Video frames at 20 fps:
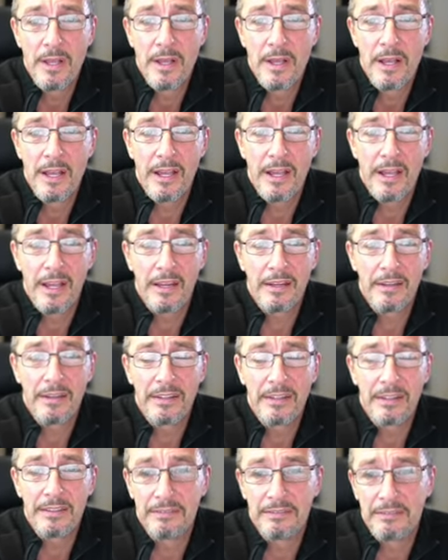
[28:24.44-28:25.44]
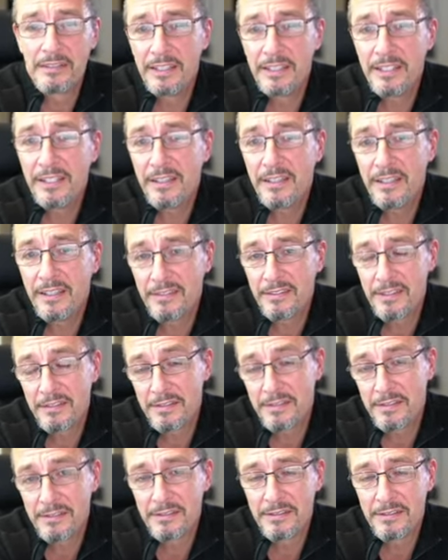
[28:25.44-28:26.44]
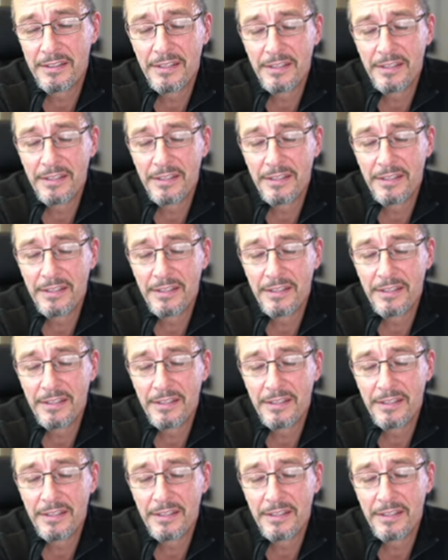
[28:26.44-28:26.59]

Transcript: And here in this